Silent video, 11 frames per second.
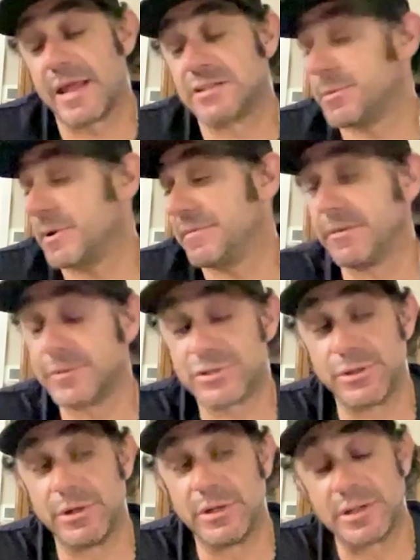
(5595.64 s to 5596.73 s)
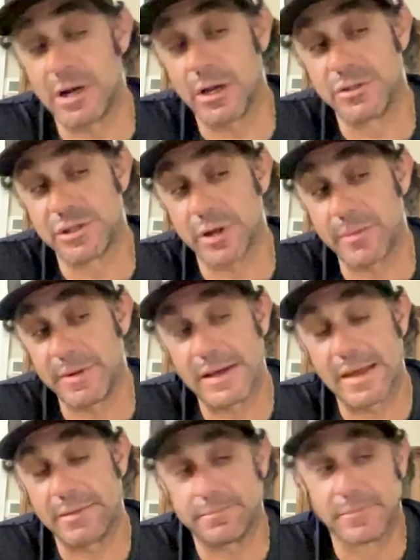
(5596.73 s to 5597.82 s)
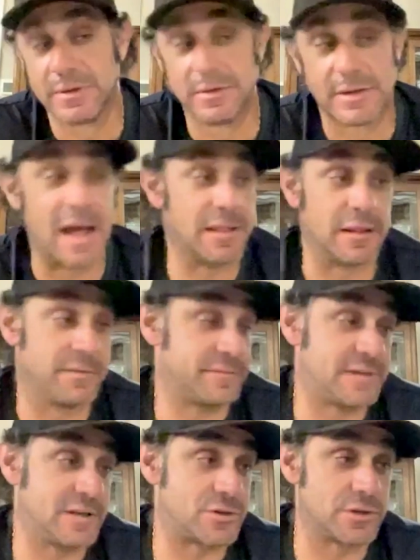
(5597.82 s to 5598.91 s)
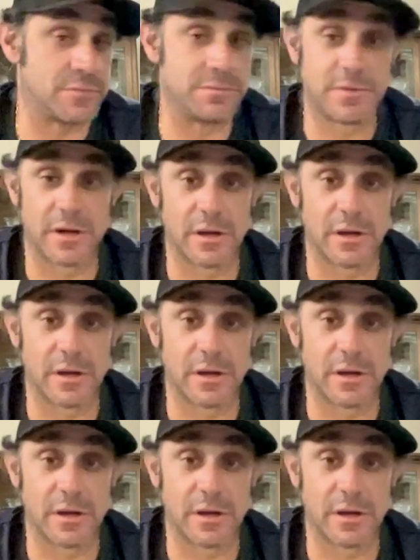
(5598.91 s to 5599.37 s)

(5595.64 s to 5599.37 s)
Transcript: That's my favorite student, so I mean, I love teaching,